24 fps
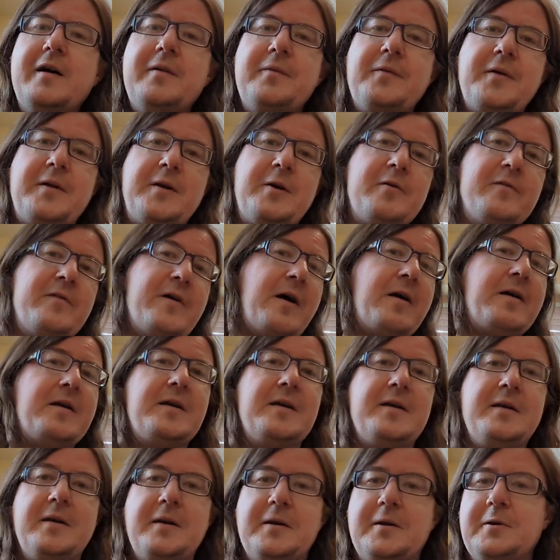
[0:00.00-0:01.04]
and they were
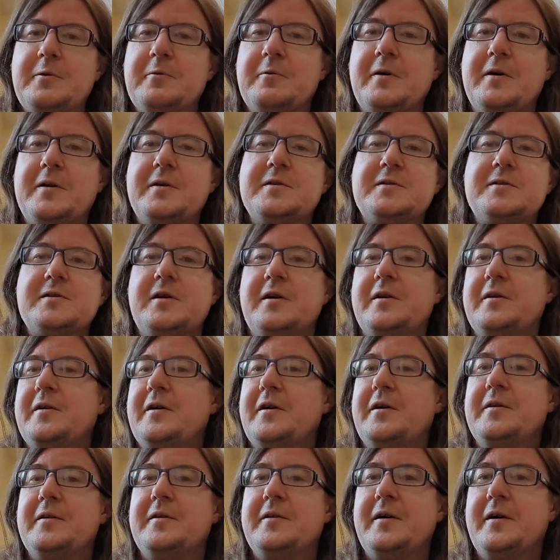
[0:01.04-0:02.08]
very ignorant
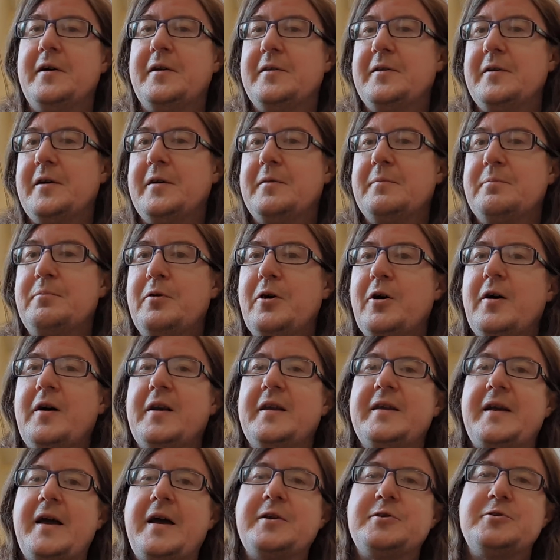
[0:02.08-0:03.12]
and
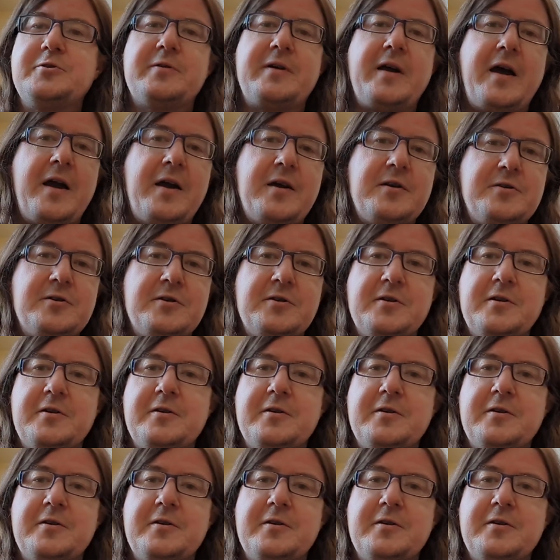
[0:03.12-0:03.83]
poorly educated,